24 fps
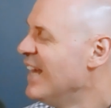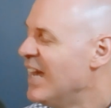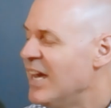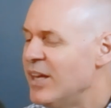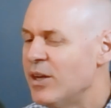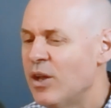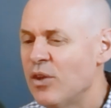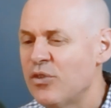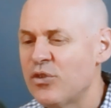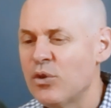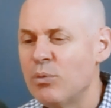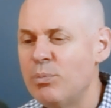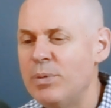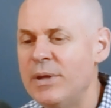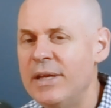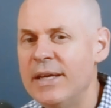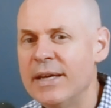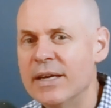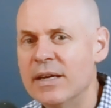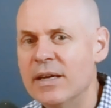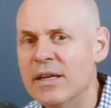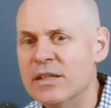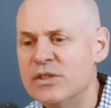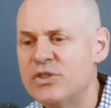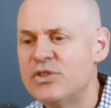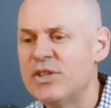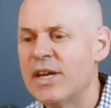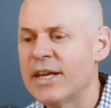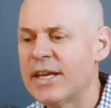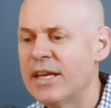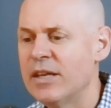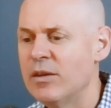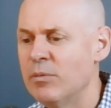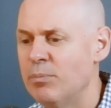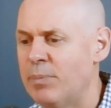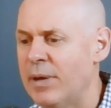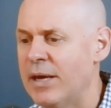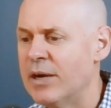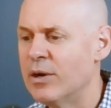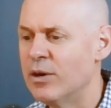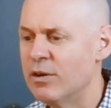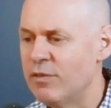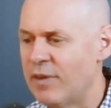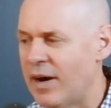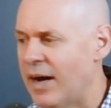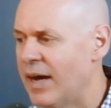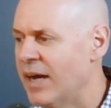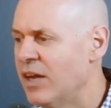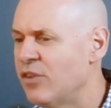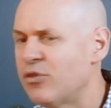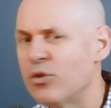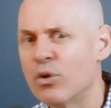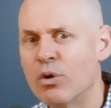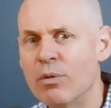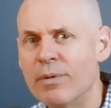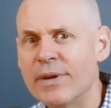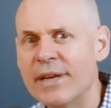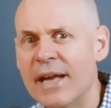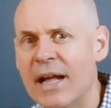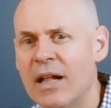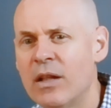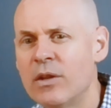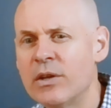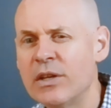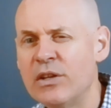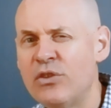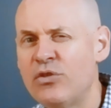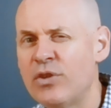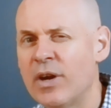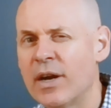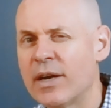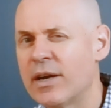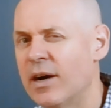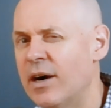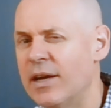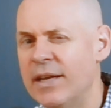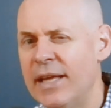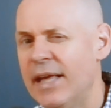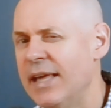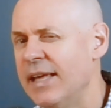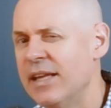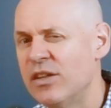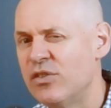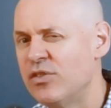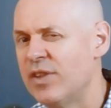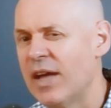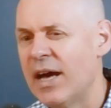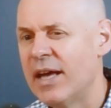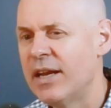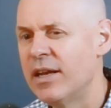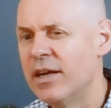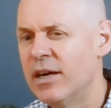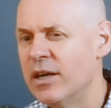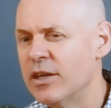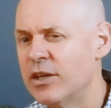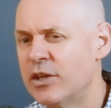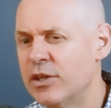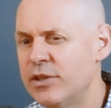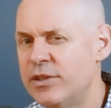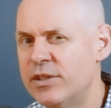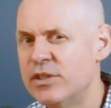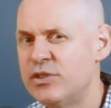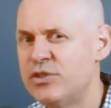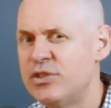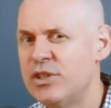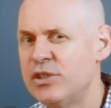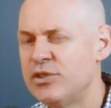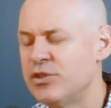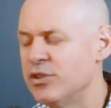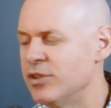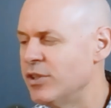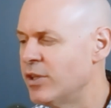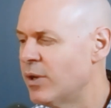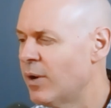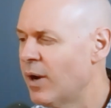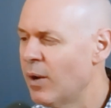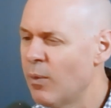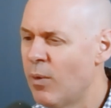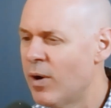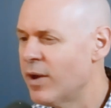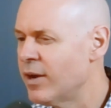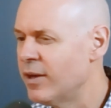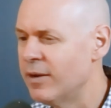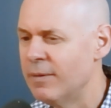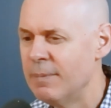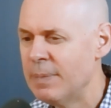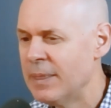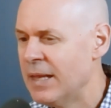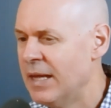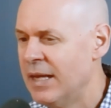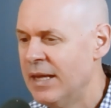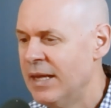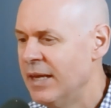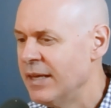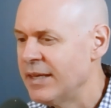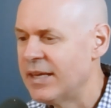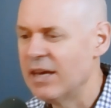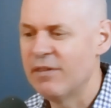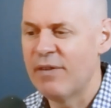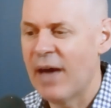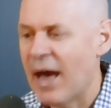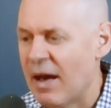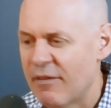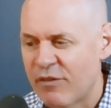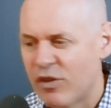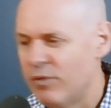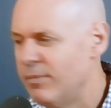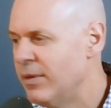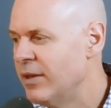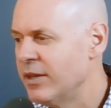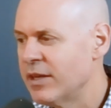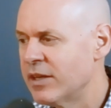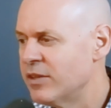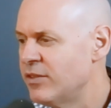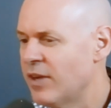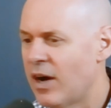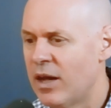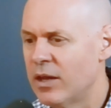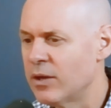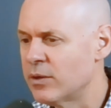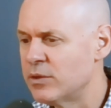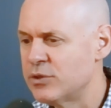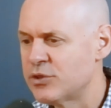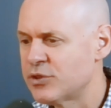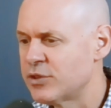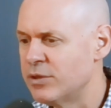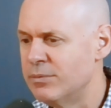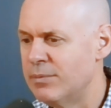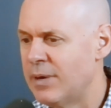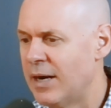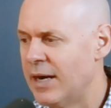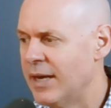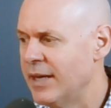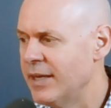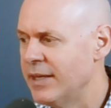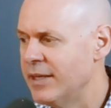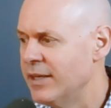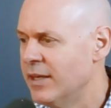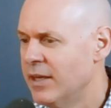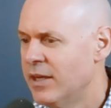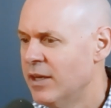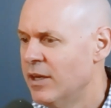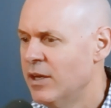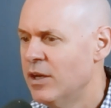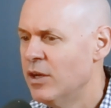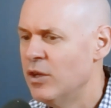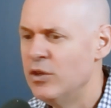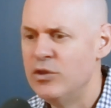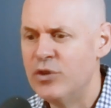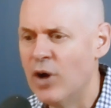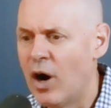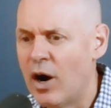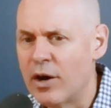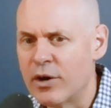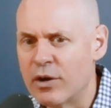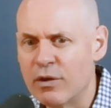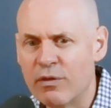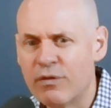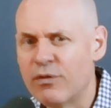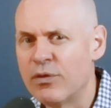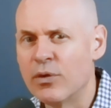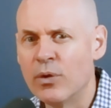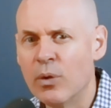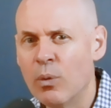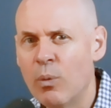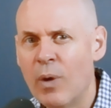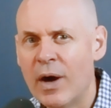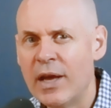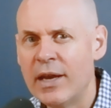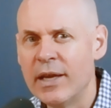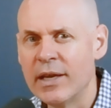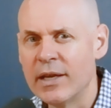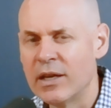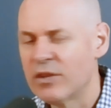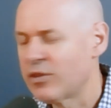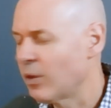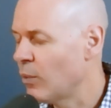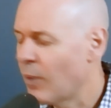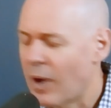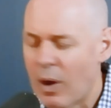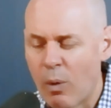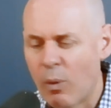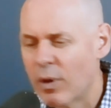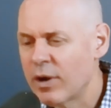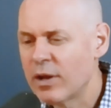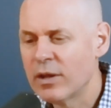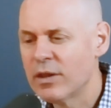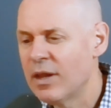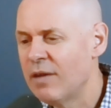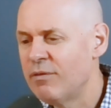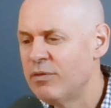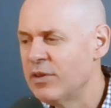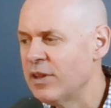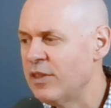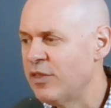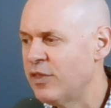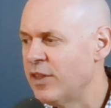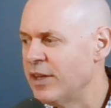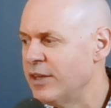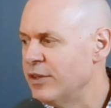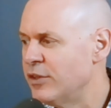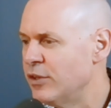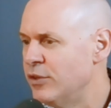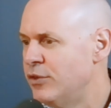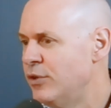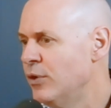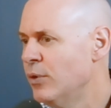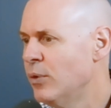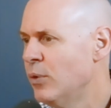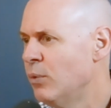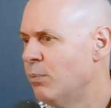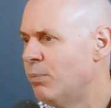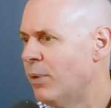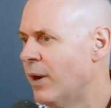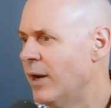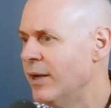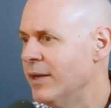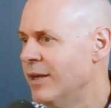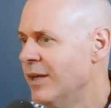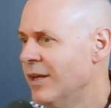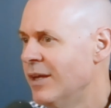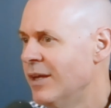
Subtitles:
And also being a second pair of eyes or a reality check on, hey, is that a good decision? I want to give $500,000 to my daughter for a wedding, and it's like, wow, what a lovely thing to do, but